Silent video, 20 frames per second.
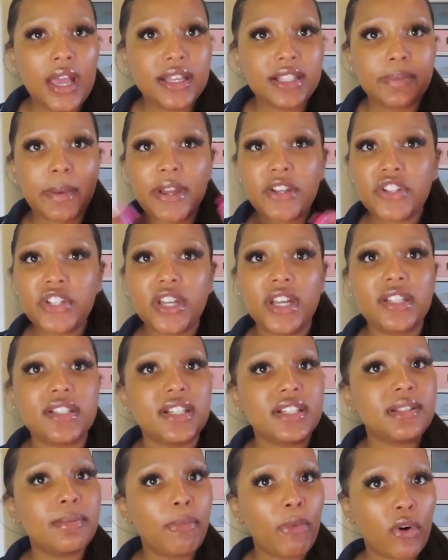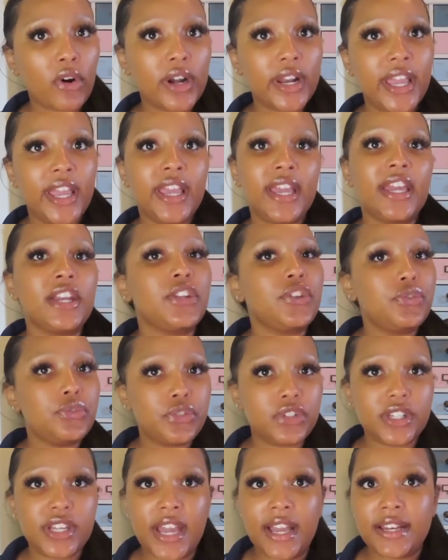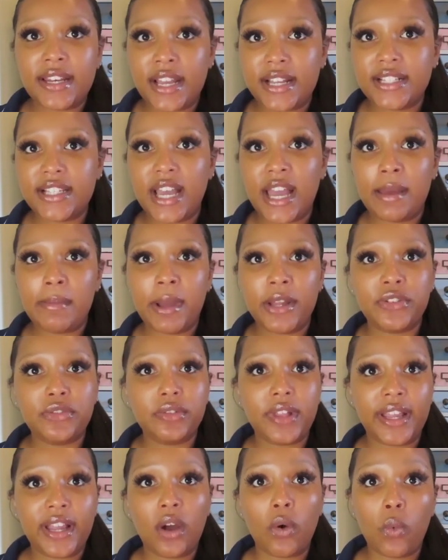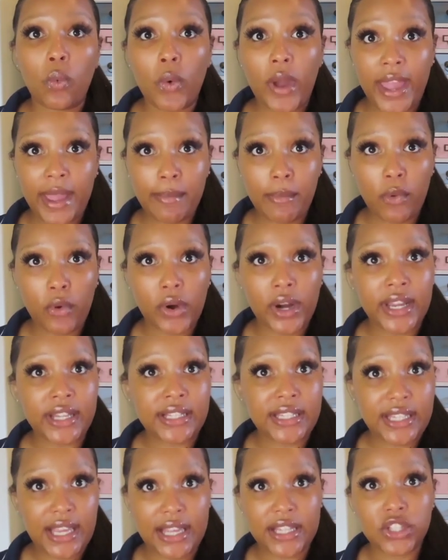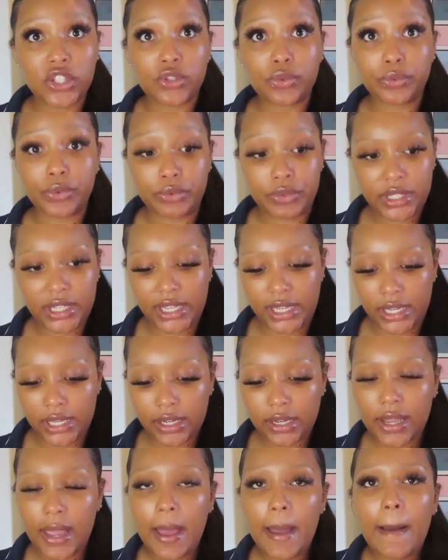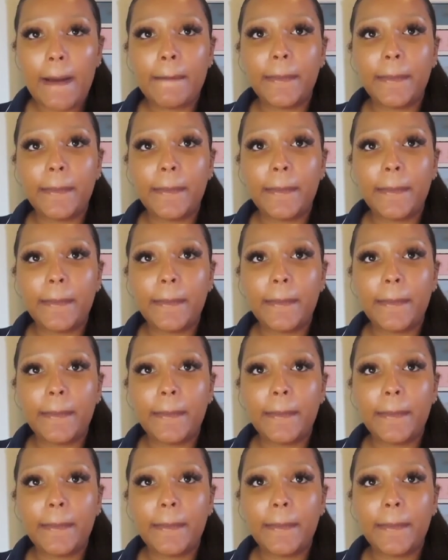especially because it's morning, and usually at nighttime I do like a way more intense routine.